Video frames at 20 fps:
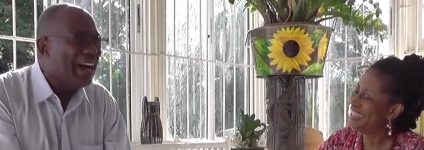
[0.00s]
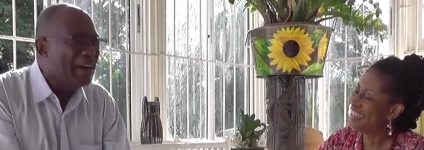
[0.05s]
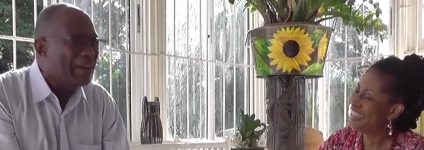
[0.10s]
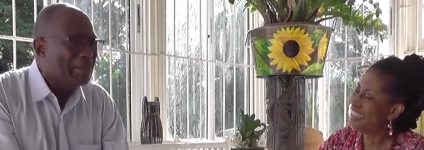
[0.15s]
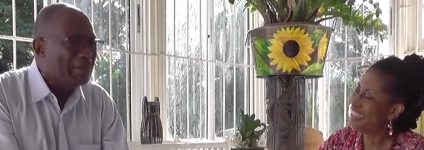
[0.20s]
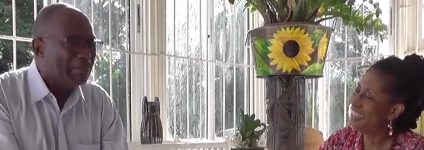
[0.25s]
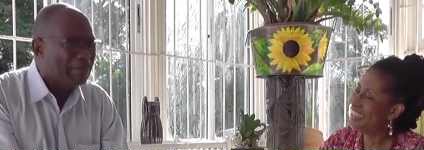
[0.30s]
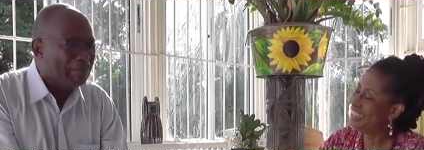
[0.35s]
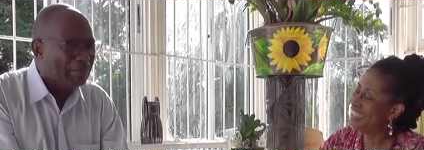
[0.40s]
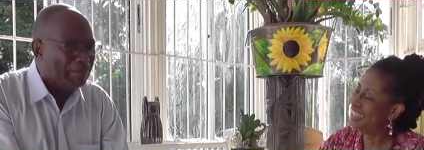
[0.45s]

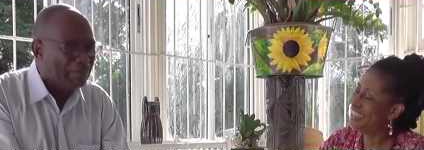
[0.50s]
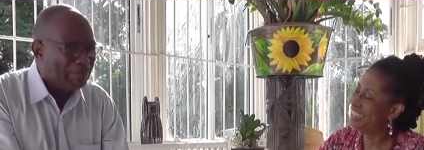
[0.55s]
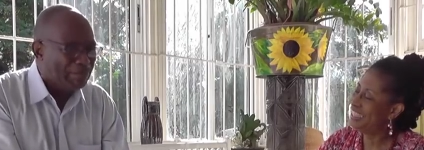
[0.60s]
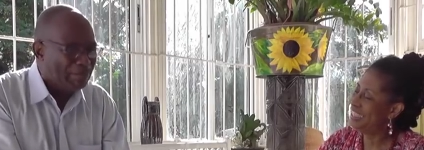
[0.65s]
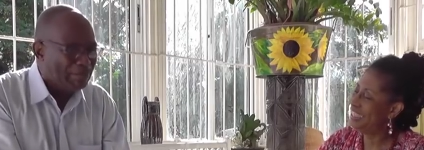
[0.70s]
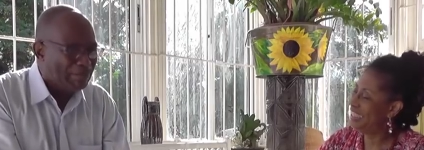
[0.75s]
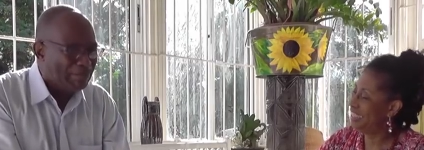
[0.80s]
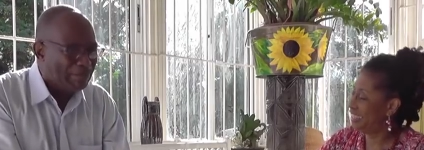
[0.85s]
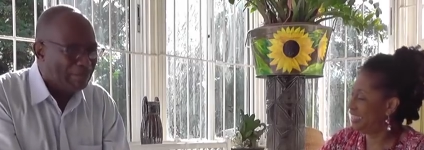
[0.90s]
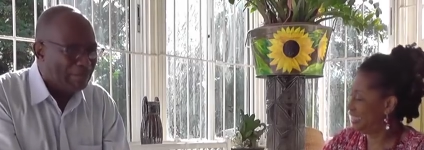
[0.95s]
Speaker 1: um
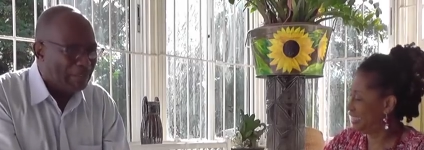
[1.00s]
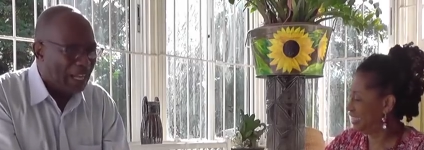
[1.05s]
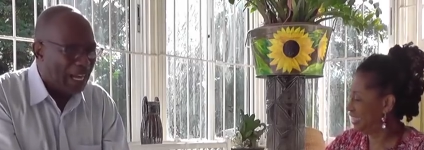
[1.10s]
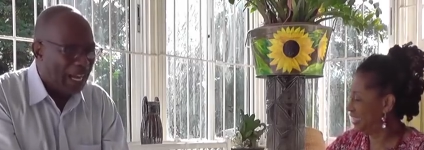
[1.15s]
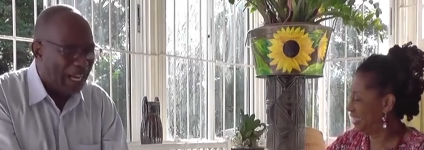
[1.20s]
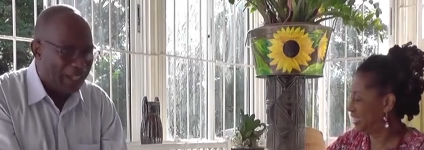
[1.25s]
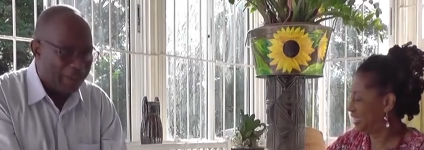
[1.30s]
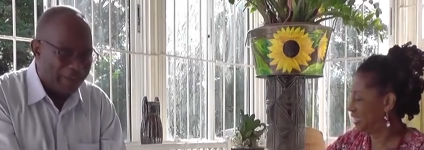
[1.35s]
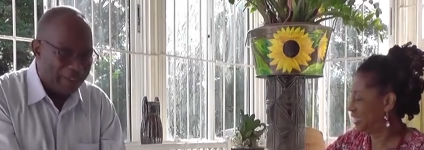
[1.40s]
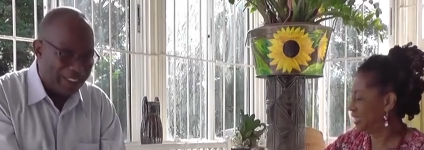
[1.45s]

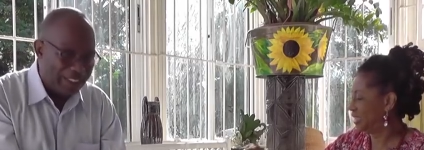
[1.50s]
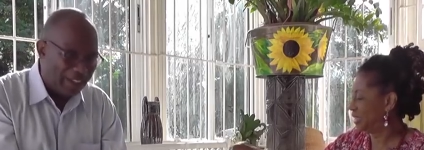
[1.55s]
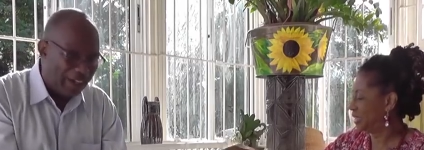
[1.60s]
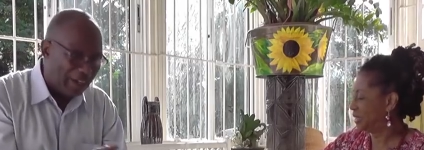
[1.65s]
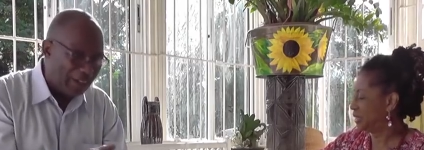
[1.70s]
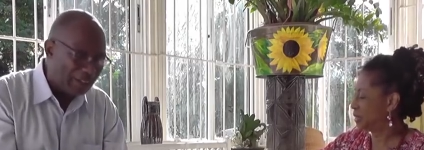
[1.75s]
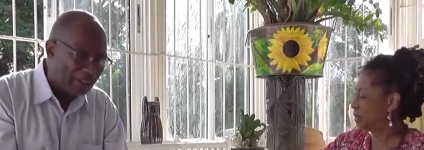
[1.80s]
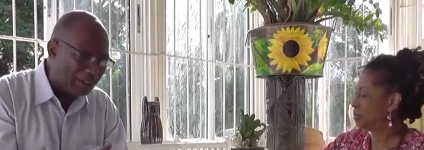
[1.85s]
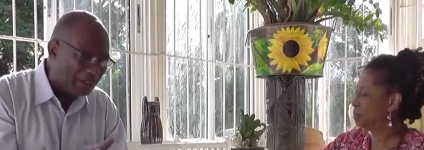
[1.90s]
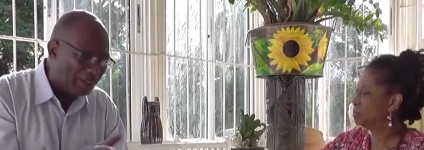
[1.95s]
I read
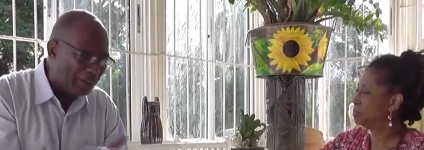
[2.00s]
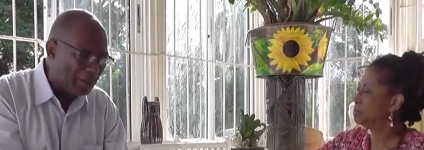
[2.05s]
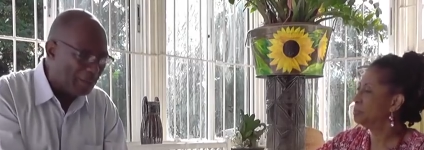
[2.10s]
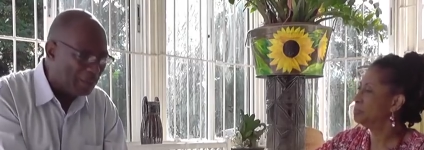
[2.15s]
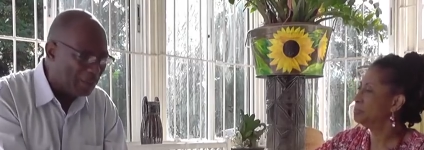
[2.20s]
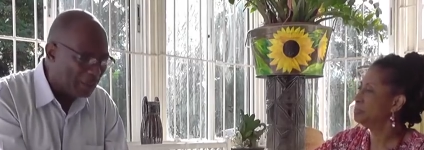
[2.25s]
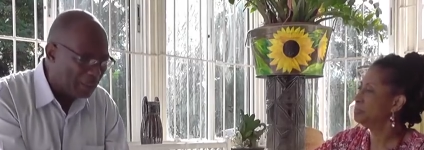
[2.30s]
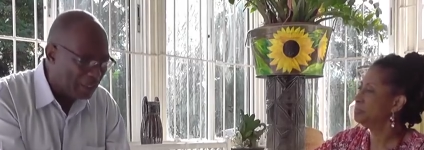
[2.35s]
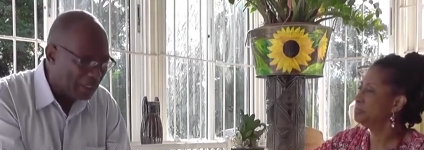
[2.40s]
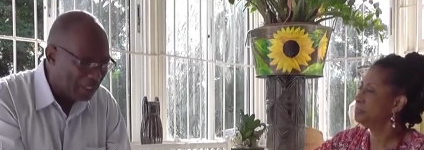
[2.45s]
also in the
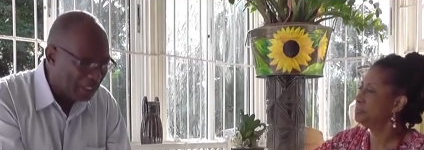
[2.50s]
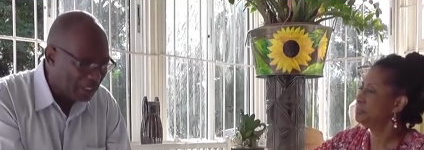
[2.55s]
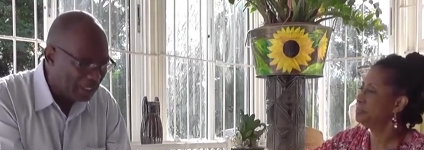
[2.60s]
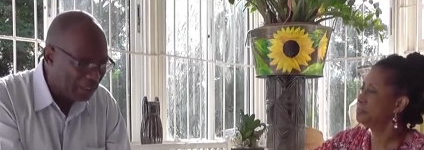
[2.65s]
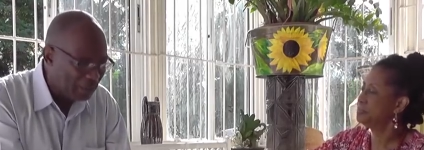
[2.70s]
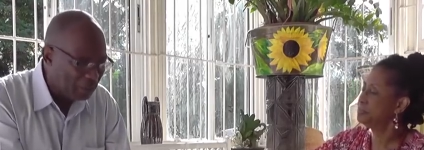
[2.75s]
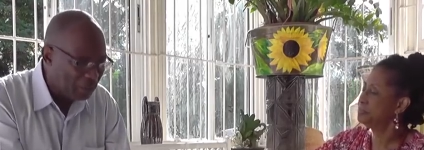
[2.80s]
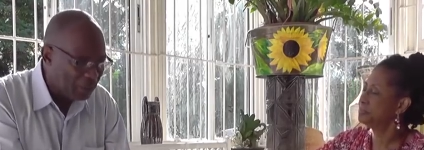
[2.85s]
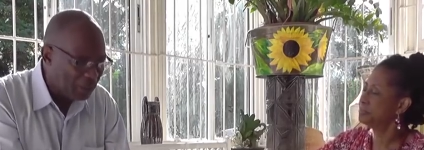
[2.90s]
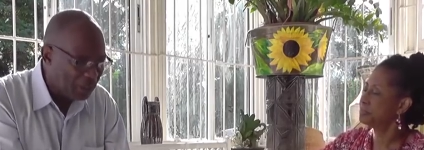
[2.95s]
book
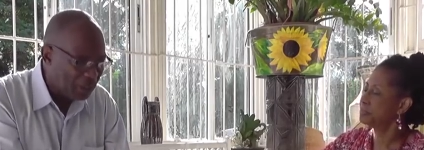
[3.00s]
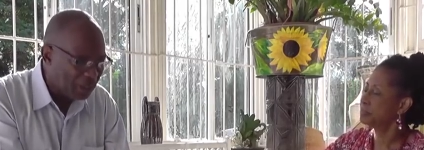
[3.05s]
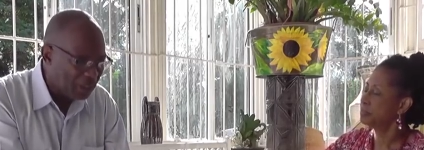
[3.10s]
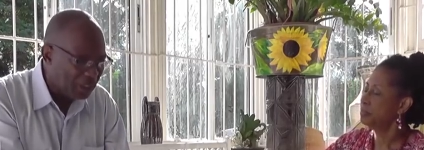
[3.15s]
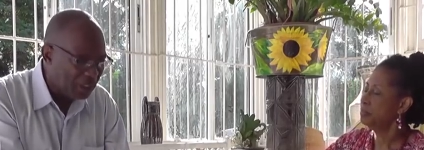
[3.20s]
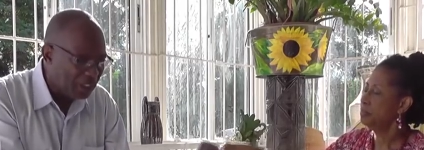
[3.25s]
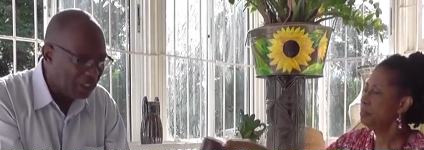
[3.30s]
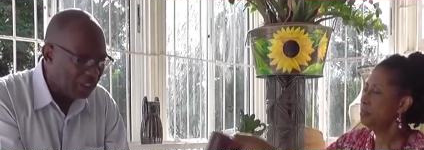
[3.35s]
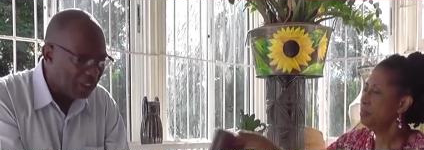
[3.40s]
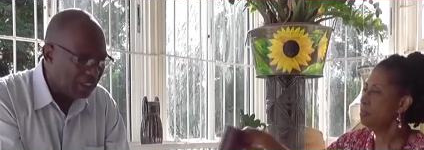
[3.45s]
where
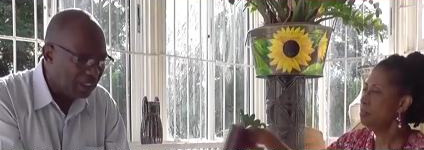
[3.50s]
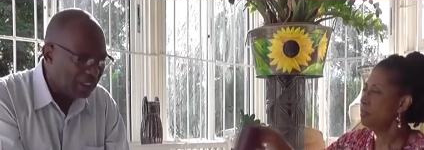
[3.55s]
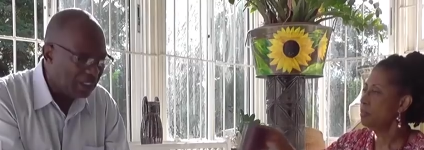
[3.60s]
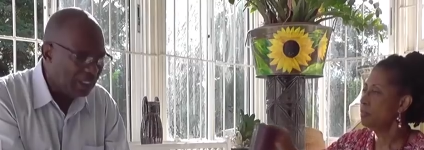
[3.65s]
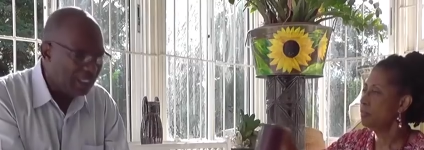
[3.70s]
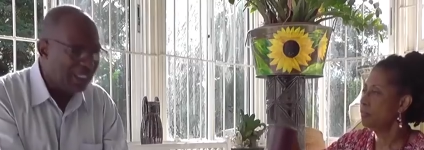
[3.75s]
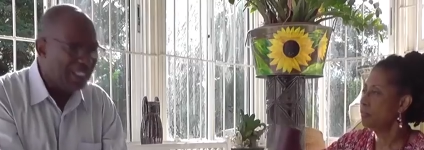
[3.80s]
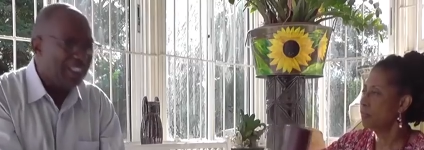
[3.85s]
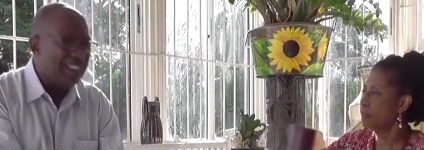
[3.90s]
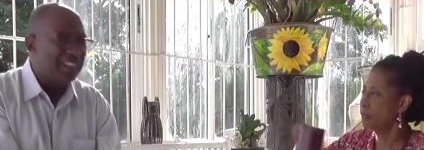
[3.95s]

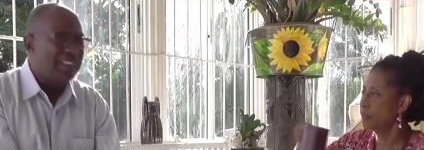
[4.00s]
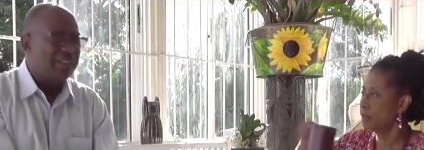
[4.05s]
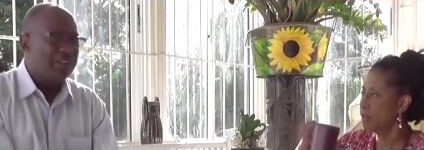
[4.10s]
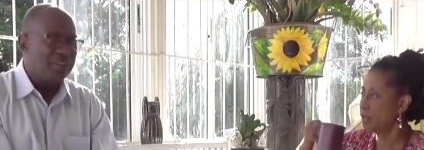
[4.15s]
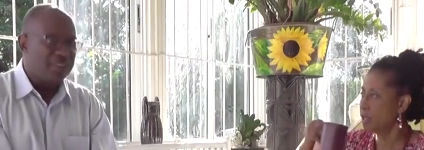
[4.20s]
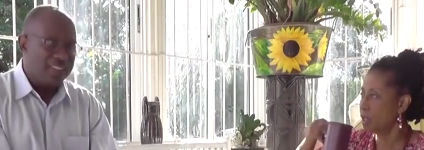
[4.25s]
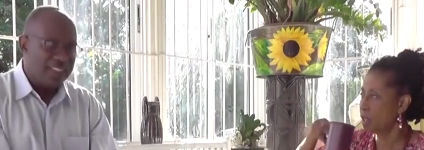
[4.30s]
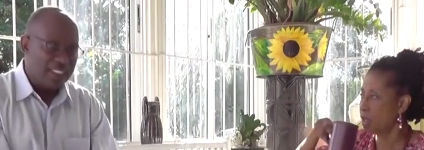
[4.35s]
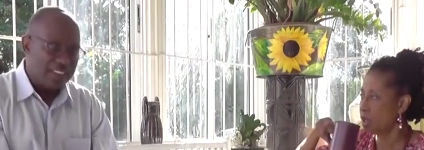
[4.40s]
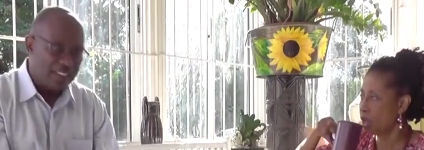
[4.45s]
you
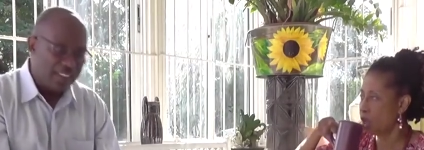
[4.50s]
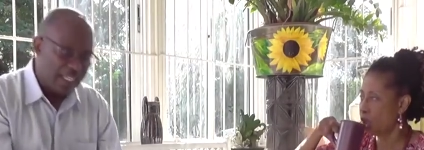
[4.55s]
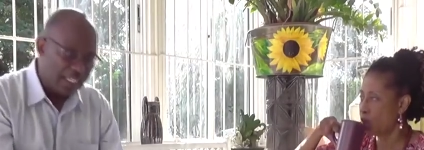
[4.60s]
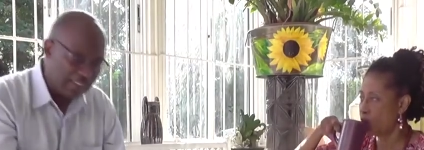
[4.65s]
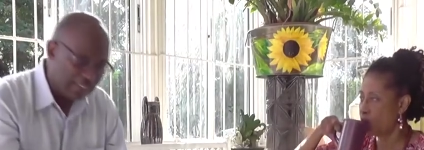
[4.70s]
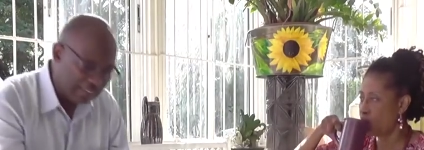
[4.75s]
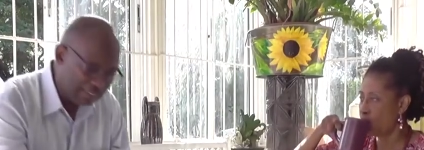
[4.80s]
said that